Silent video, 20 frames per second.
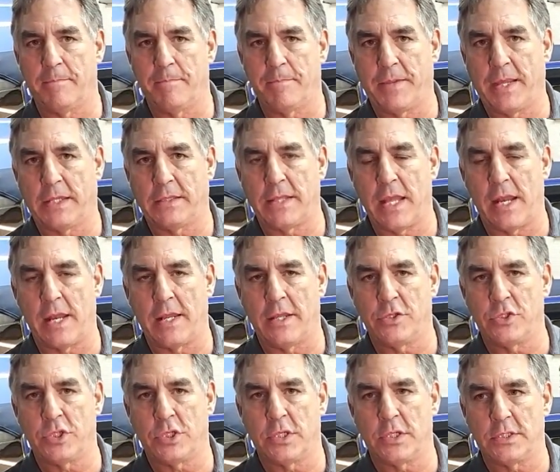get that
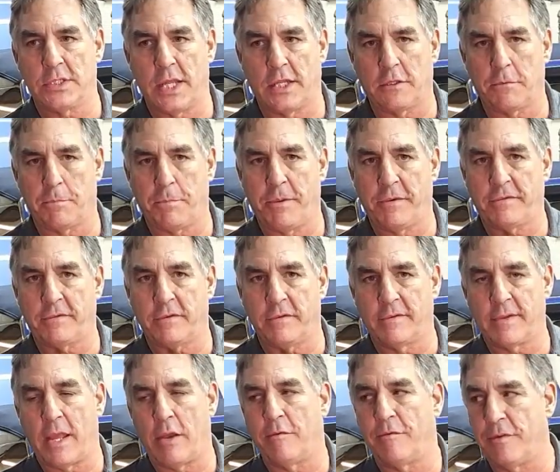engine and take the
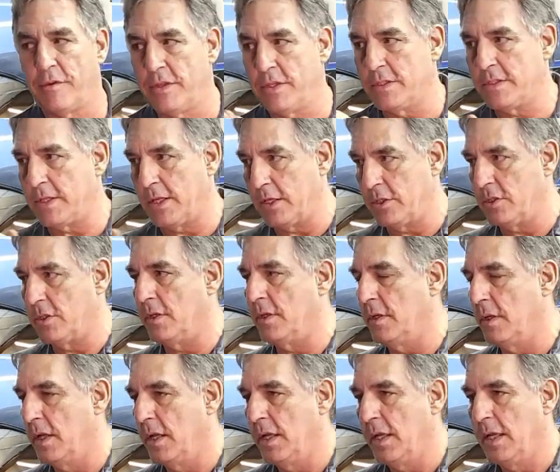pistons out for this engine.
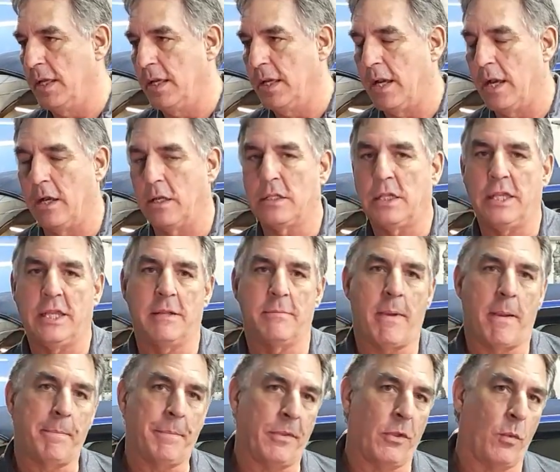I'll clean them
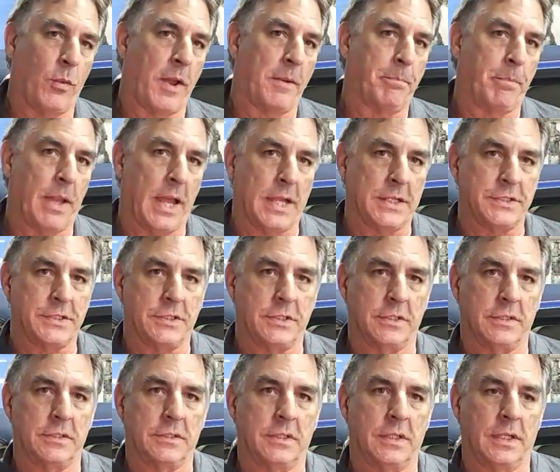up in the wet
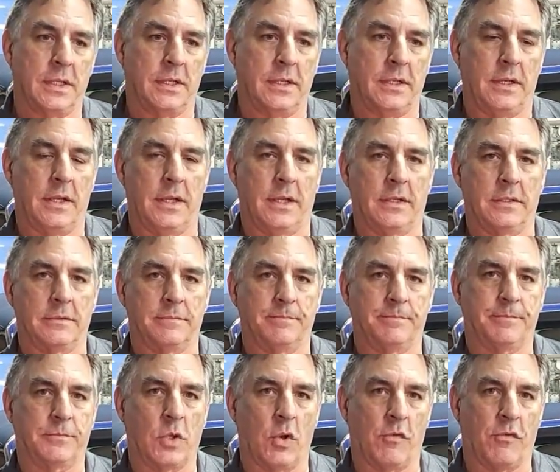blaster and
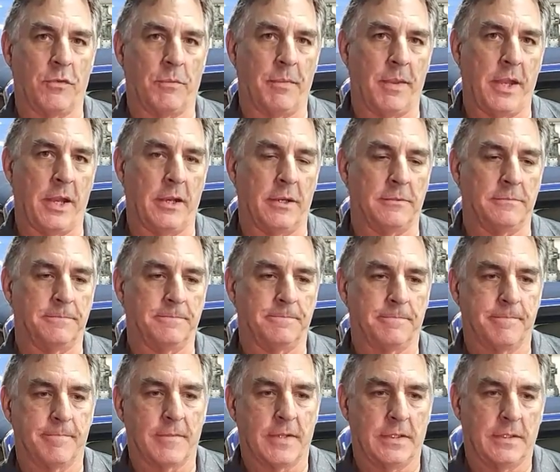go from there.
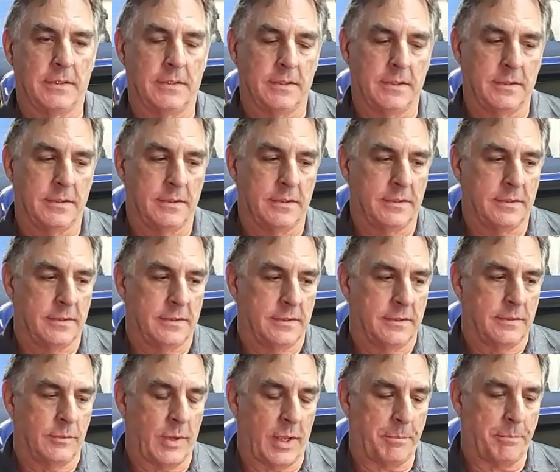
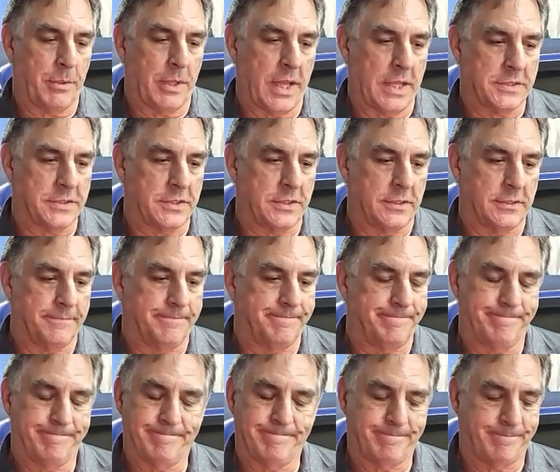Wet blaster.
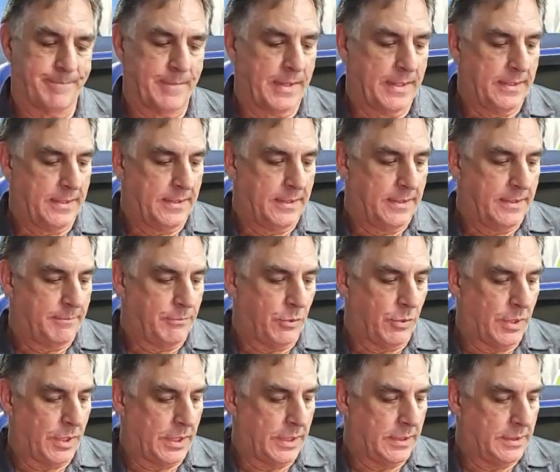
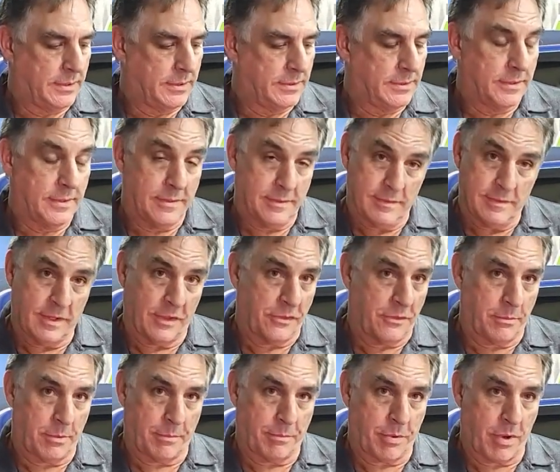Boy,
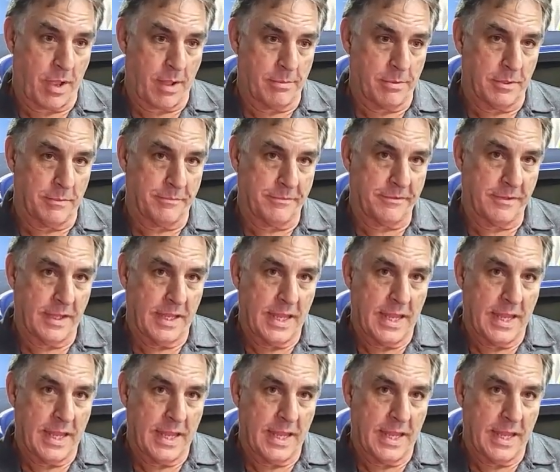nothing but problems.